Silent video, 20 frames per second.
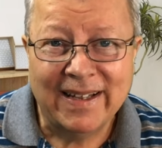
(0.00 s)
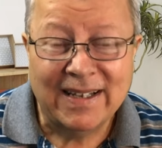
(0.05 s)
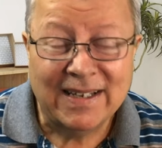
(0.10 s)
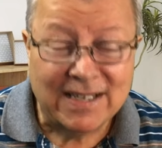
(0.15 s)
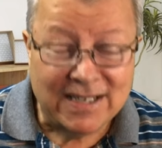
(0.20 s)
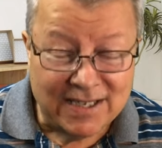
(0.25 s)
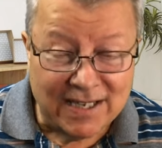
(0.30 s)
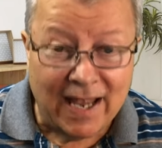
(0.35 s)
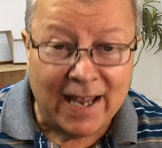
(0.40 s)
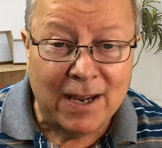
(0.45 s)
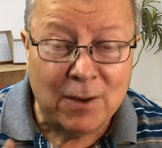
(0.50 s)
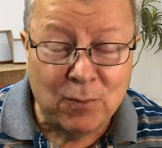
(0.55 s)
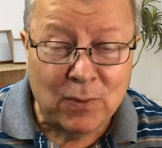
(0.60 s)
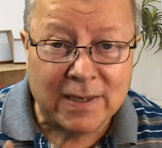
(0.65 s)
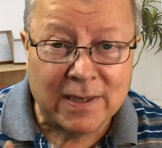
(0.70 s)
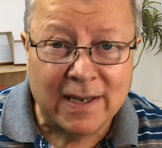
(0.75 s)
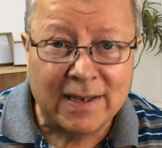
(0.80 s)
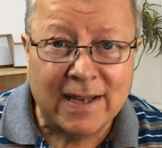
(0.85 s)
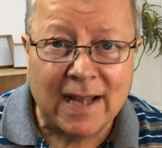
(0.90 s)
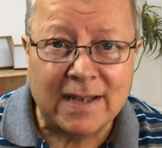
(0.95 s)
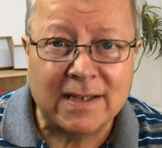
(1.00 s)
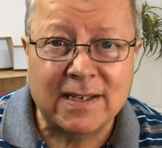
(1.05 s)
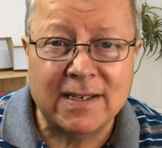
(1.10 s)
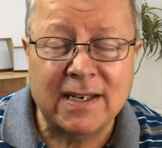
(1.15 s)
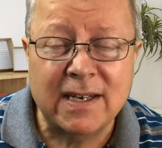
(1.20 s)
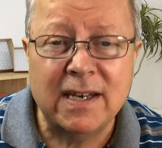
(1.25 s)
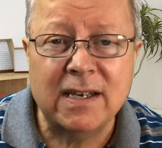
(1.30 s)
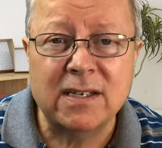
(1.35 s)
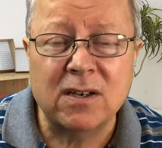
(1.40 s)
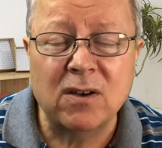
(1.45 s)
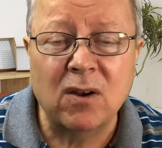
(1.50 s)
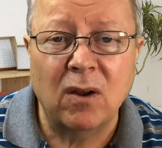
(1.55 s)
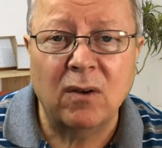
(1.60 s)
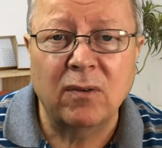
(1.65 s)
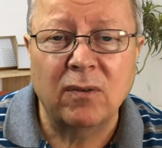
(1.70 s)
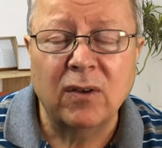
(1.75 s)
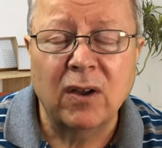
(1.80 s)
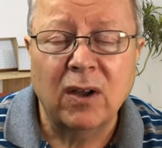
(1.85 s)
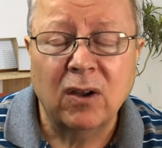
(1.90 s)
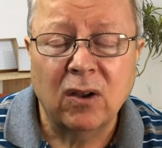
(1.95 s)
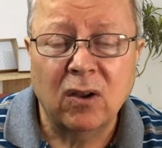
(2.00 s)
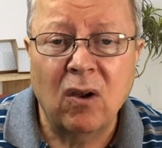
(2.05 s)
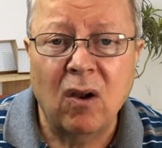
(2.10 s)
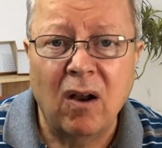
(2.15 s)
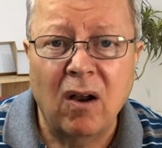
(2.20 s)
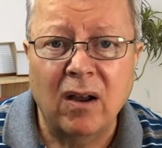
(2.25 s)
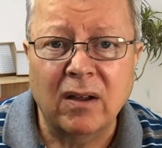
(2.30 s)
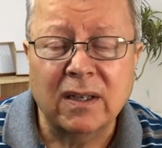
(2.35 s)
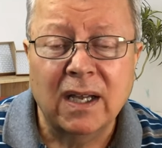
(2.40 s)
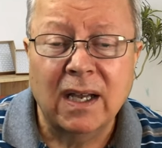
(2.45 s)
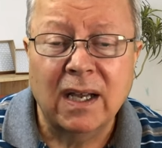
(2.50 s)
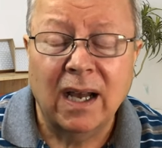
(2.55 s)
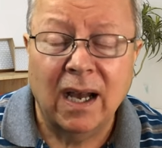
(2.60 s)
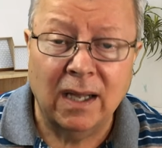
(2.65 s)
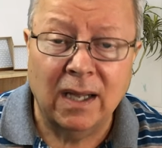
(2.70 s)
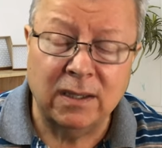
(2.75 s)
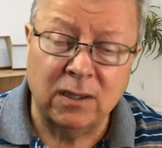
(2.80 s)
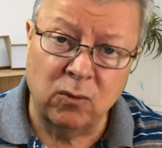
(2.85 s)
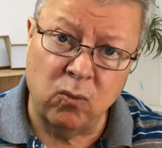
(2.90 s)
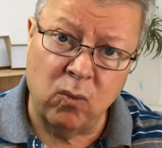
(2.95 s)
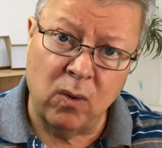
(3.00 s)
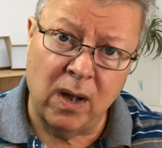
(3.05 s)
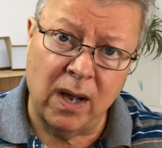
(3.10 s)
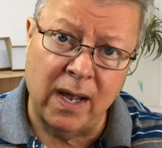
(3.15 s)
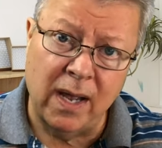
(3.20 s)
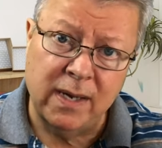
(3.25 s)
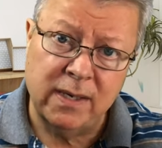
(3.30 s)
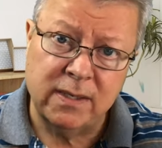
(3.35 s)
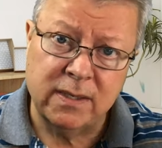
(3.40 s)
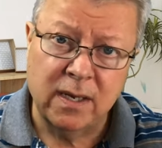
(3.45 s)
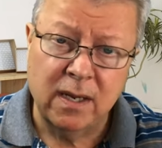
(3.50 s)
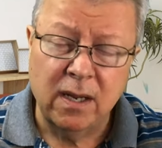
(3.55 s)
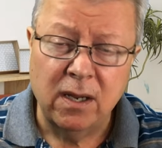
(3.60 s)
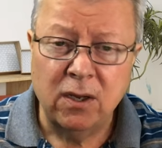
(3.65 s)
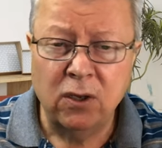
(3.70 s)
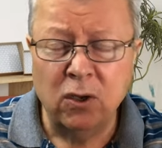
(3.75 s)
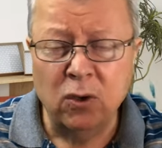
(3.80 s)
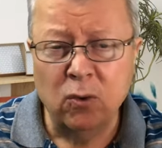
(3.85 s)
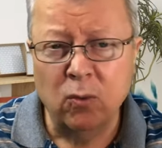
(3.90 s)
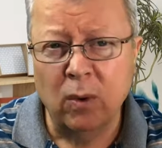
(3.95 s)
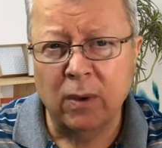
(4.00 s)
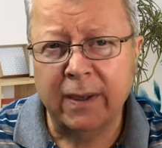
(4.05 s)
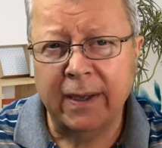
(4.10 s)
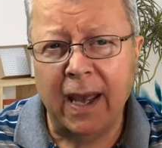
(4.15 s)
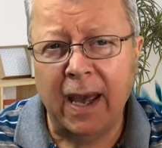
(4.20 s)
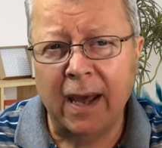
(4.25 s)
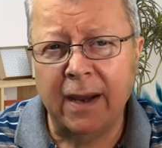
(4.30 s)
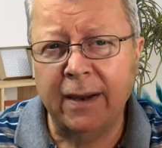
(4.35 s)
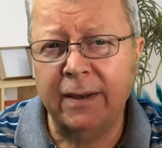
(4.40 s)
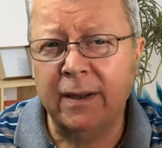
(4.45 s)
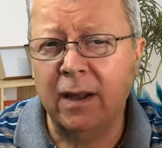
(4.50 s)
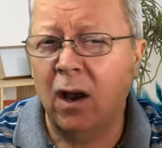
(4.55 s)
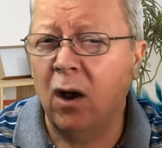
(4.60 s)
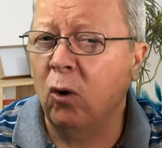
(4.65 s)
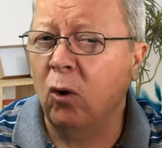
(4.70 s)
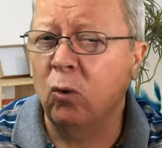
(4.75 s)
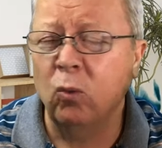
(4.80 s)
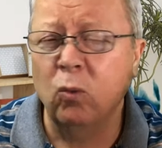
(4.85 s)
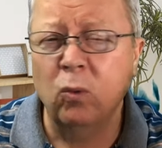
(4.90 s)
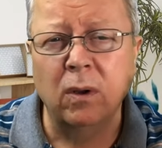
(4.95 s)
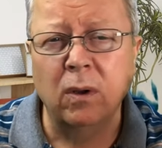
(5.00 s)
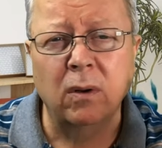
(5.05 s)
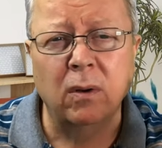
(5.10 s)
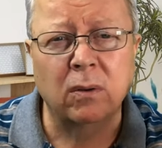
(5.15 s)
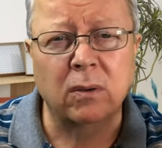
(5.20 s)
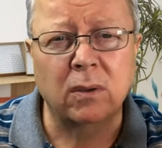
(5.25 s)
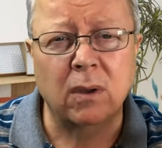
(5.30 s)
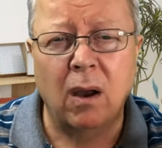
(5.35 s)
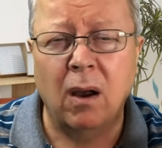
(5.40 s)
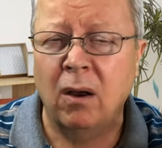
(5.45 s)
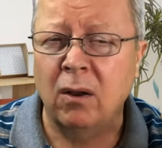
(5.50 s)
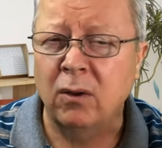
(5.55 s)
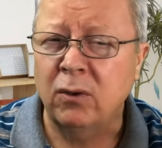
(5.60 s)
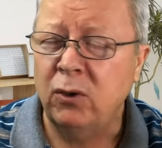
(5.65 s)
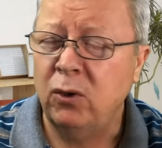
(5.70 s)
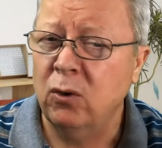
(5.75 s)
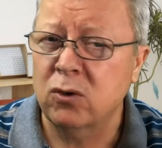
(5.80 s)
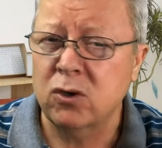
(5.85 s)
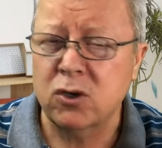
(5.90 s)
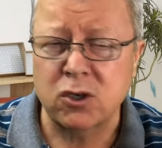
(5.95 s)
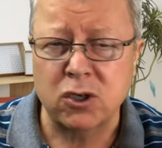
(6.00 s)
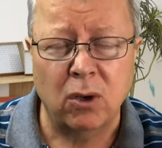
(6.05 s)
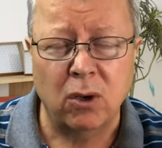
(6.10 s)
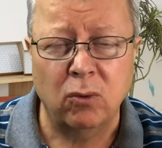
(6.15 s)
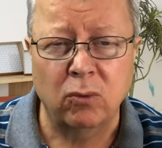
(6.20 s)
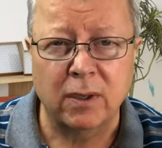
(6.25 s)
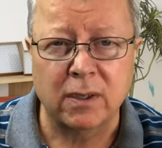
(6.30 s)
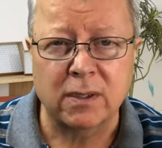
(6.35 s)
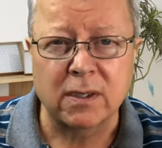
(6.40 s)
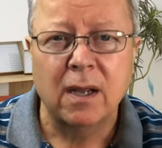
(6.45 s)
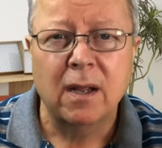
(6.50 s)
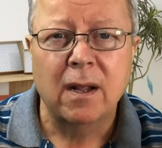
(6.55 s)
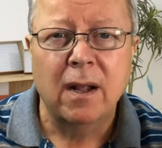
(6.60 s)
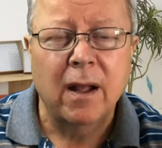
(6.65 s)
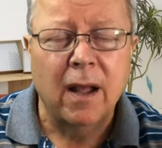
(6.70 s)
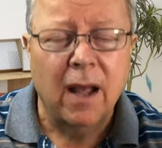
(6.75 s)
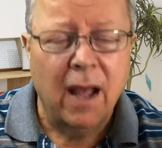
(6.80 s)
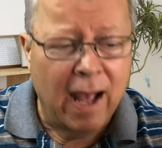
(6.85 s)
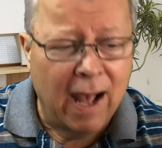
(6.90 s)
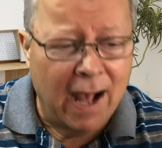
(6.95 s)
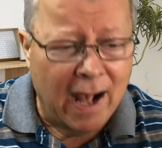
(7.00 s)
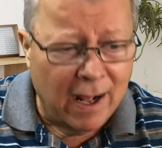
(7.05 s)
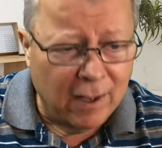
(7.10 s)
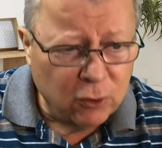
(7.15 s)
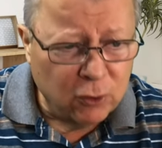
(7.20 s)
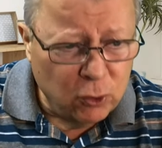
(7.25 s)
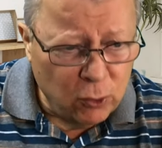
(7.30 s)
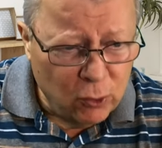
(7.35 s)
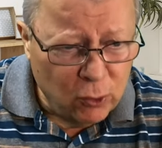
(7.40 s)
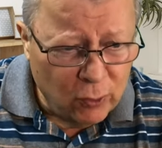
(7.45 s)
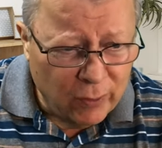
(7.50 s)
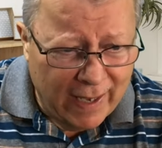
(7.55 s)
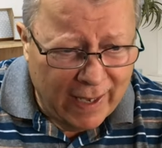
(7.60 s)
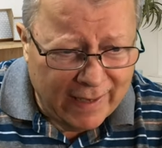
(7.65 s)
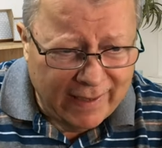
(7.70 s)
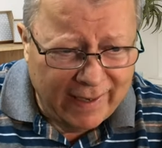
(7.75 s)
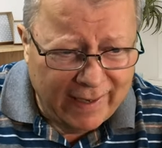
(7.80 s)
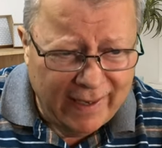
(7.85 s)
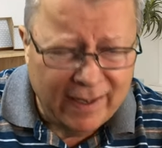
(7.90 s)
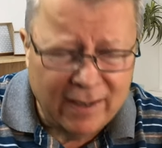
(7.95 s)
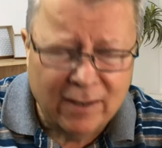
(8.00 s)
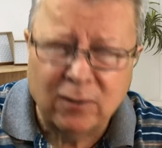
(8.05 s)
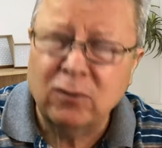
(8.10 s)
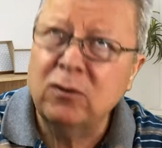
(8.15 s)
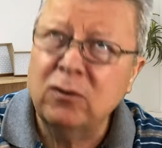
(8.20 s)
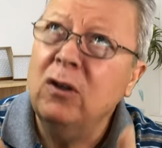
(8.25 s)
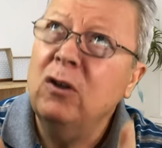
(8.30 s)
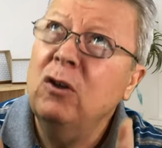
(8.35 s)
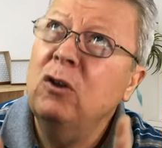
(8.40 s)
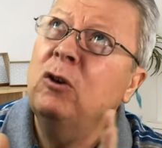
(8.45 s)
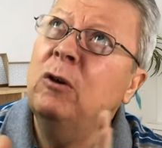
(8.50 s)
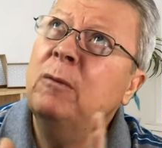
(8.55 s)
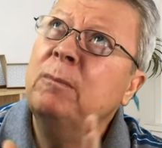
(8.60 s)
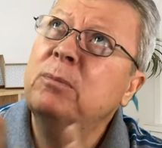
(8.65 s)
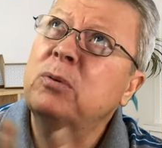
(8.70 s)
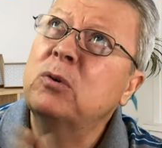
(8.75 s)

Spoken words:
Stay within that season of God. Otherwise, you will carry the whole world on your shoulders. How do you get healed? You